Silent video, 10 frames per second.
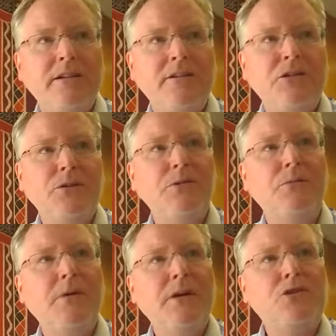
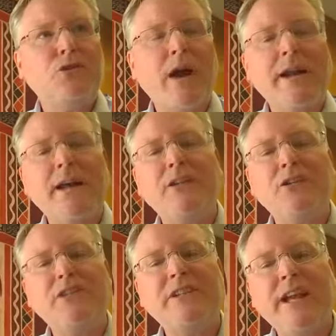to try to
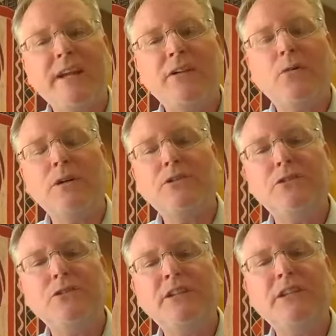understand or
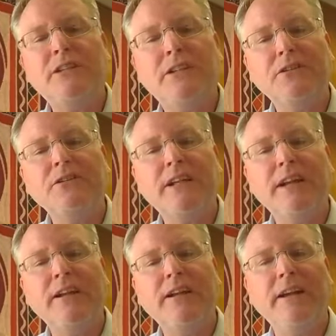to seek to
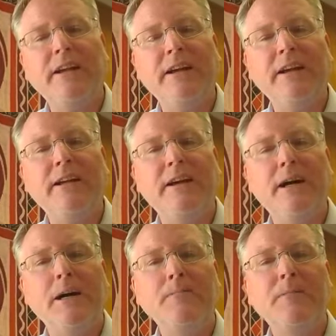understand a
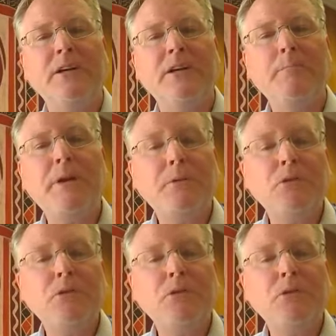people